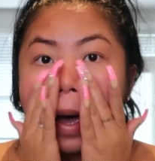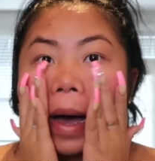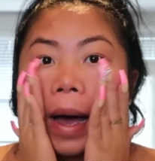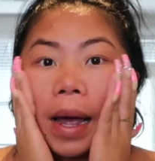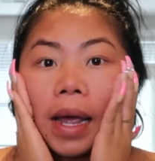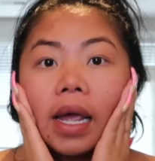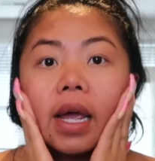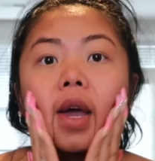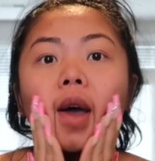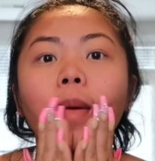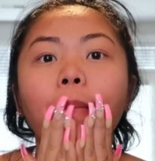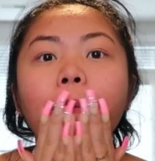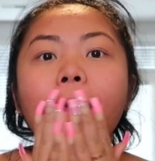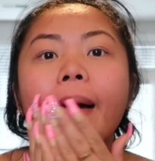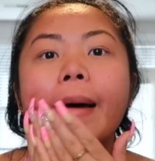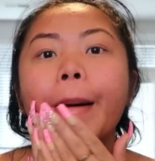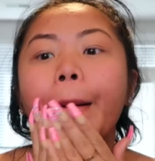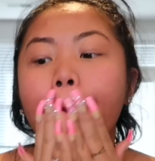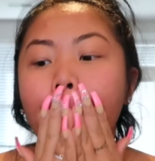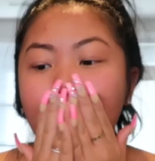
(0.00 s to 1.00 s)
I am
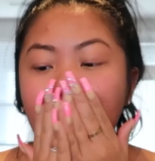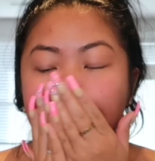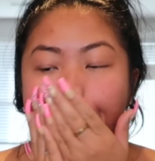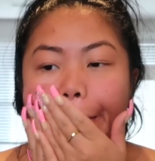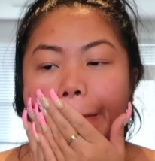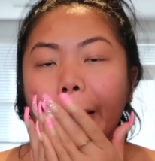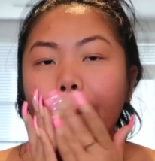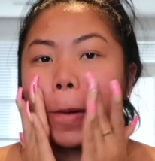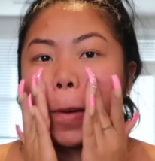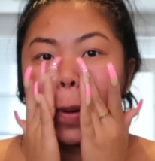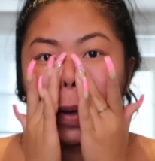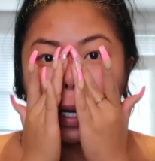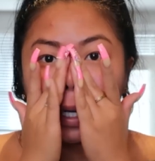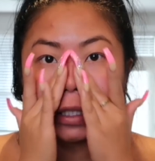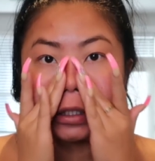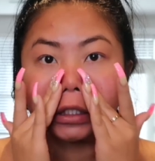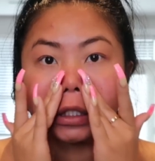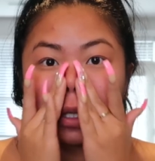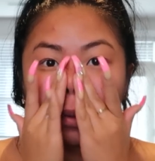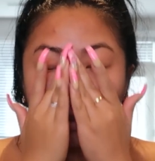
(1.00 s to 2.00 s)

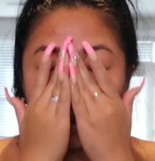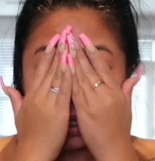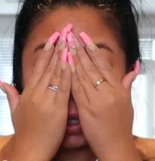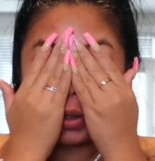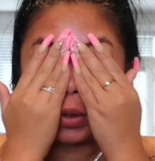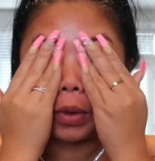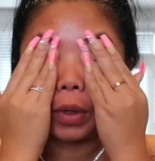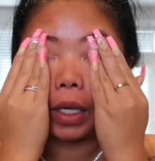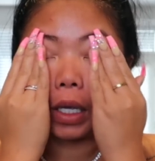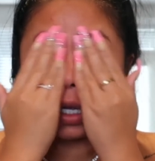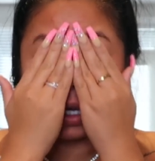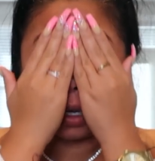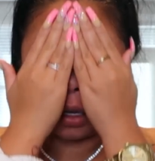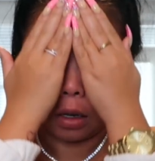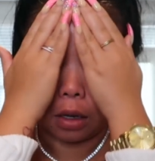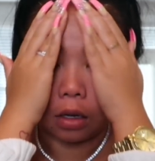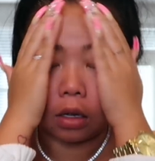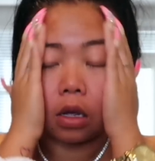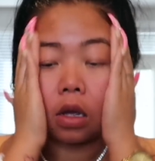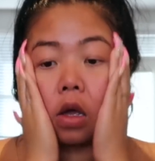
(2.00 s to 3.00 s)
going to be doing
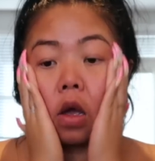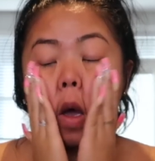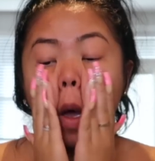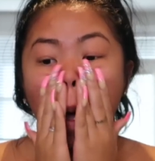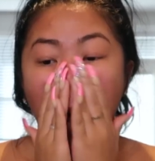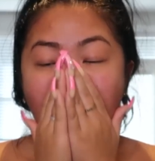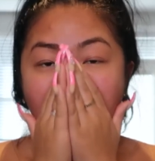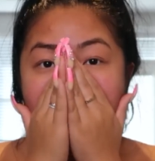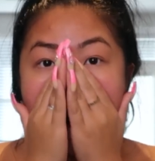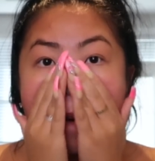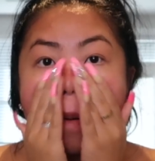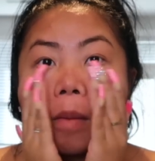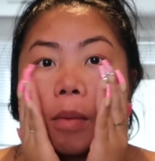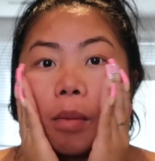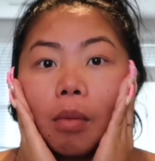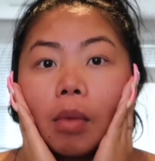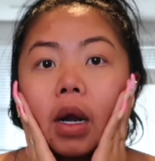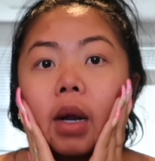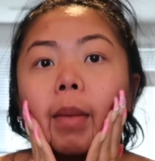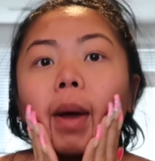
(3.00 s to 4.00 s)

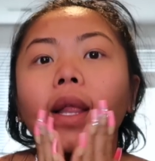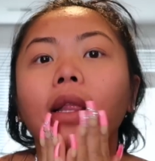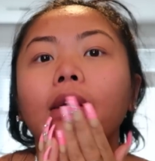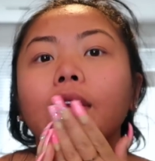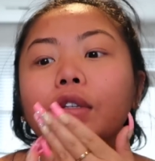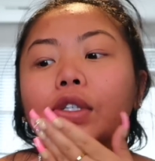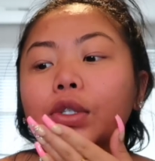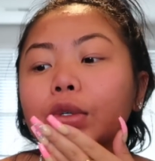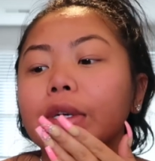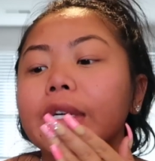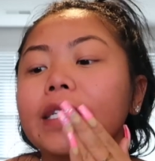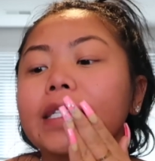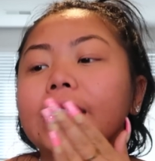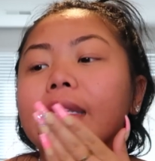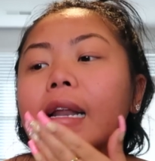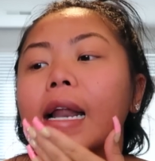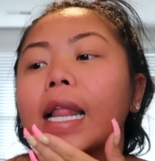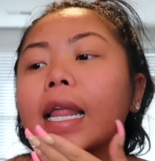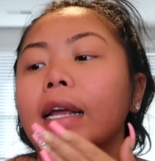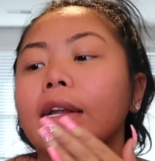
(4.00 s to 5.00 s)
one of my little tricks
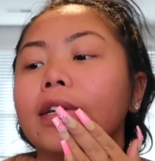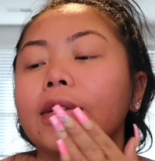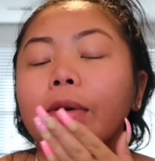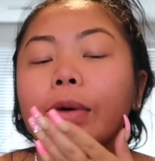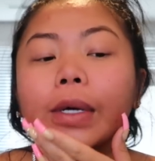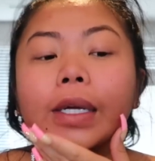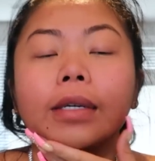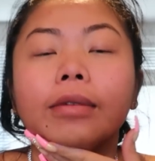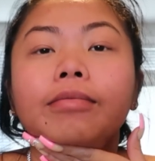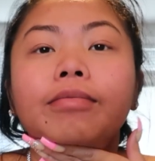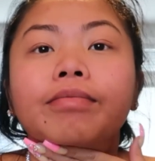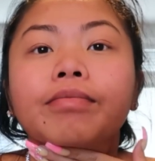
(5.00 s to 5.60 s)
that I like doing.